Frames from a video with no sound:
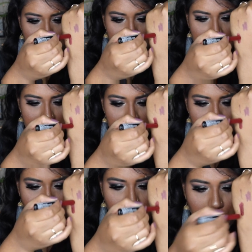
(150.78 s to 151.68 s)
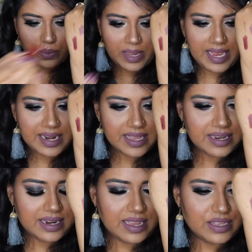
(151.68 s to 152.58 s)
And it is quite a
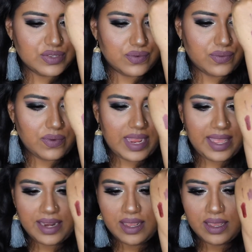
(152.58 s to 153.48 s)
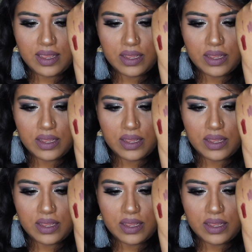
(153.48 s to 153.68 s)
nice red.